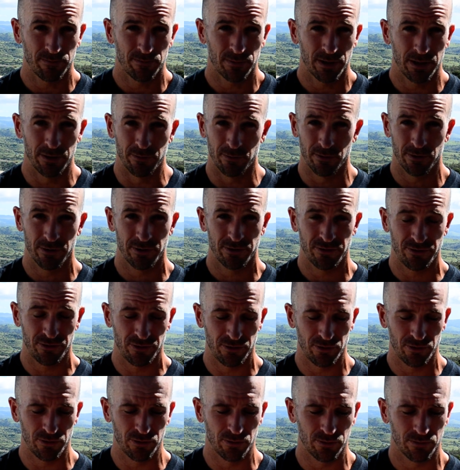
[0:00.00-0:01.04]
in order
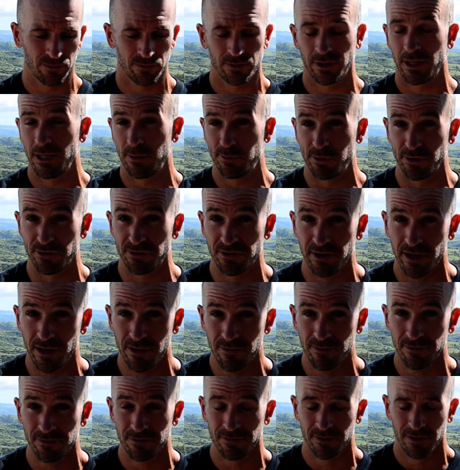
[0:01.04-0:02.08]
to keep you
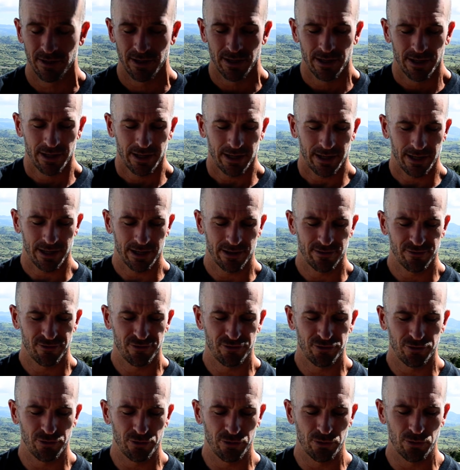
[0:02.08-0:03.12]
safe and
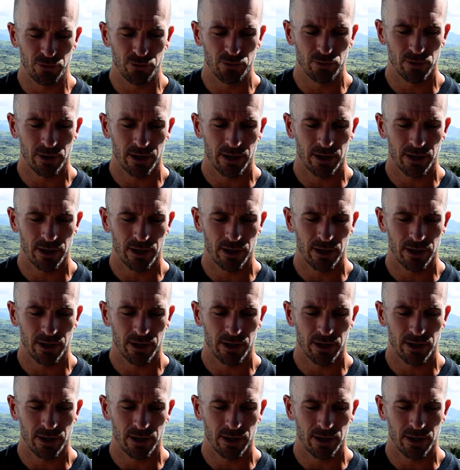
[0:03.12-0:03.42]
to